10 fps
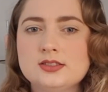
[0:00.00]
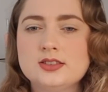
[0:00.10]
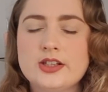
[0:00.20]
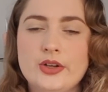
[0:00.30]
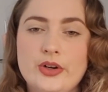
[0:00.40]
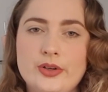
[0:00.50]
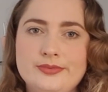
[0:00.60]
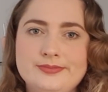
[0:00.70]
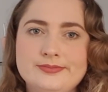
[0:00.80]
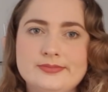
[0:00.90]
I don't know.
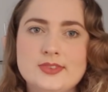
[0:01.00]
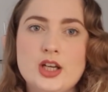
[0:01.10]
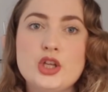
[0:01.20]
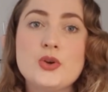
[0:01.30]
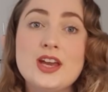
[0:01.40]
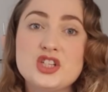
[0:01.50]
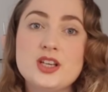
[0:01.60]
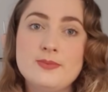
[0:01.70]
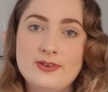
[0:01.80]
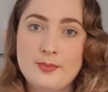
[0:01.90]
You get
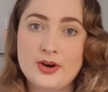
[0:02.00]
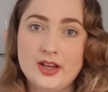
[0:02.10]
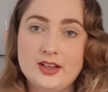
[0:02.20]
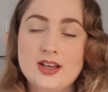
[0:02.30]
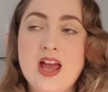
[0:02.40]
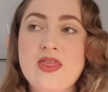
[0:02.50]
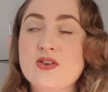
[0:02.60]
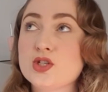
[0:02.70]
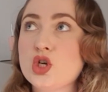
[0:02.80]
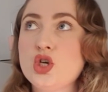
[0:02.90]
cheap fabric there
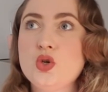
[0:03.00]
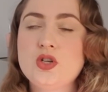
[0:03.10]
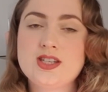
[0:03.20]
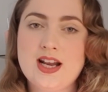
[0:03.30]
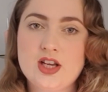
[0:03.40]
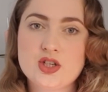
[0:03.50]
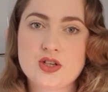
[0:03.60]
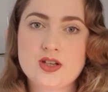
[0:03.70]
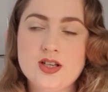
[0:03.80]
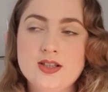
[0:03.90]
is a huge
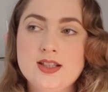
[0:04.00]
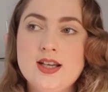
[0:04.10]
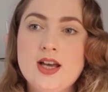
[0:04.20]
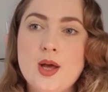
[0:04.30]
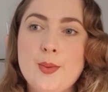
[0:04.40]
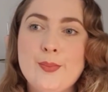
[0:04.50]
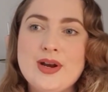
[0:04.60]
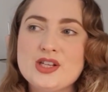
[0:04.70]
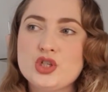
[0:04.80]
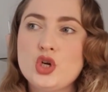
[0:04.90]
selection, but
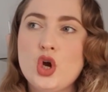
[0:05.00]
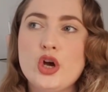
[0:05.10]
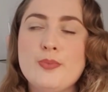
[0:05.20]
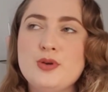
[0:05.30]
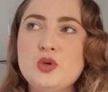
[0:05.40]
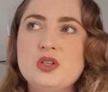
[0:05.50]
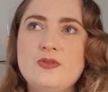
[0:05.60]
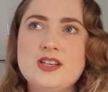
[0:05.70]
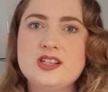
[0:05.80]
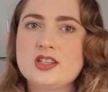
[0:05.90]
it's not a
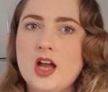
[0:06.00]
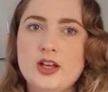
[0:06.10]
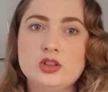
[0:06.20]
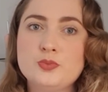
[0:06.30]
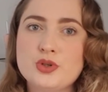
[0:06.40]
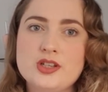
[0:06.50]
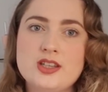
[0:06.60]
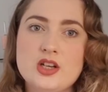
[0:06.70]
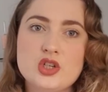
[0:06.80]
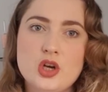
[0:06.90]
beautifully styled,
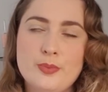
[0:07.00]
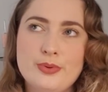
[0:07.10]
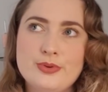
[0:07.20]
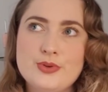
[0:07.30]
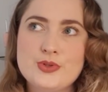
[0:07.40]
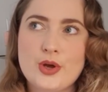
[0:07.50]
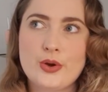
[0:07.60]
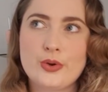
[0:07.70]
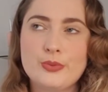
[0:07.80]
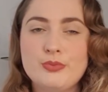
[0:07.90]
pristine shop. So,
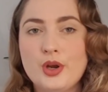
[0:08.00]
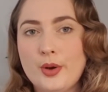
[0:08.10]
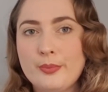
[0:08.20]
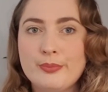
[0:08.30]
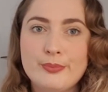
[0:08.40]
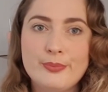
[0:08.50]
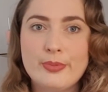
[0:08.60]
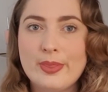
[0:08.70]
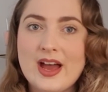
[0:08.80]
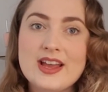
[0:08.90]
you know,
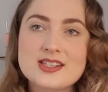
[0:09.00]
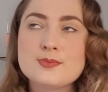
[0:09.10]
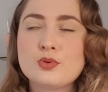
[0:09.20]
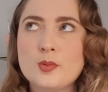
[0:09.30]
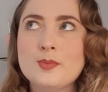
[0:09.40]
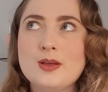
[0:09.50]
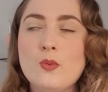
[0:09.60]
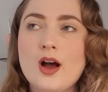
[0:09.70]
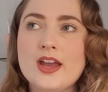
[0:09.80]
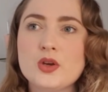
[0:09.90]
that's probably
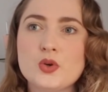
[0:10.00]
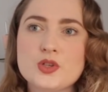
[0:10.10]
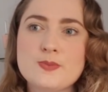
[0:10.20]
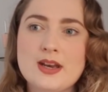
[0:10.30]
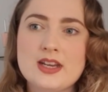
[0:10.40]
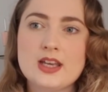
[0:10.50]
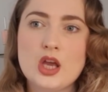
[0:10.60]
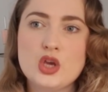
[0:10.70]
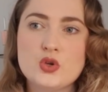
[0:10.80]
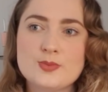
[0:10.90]
why you're not spending a
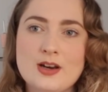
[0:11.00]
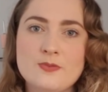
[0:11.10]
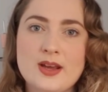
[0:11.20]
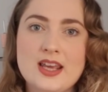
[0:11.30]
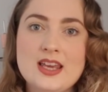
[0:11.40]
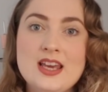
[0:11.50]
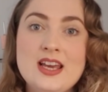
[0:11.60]
huge amount of money.